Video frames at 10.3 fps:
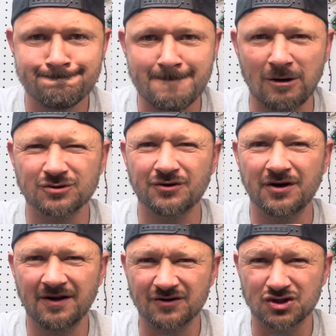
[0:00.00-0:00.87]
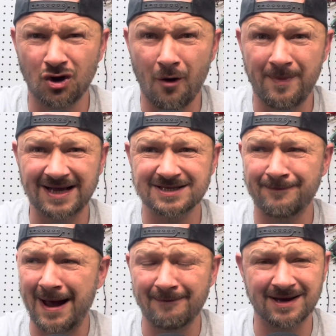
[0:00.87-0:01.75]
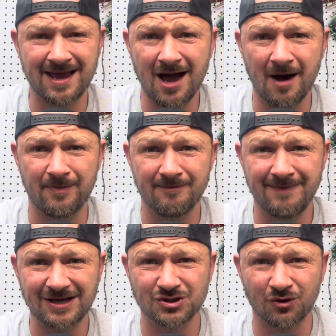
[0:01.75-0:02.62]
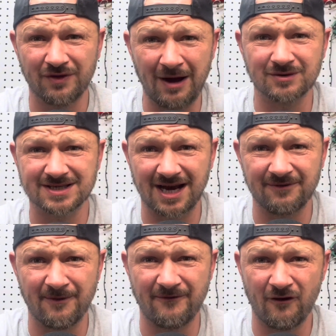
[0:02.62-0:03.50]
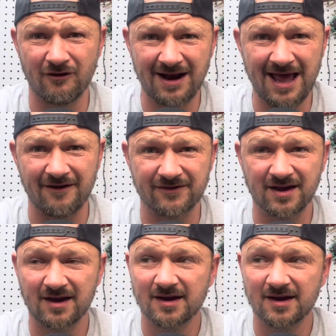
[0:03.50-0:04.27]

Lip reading: I was on another job. I had to pack my kit up and make sure that was safe before I left.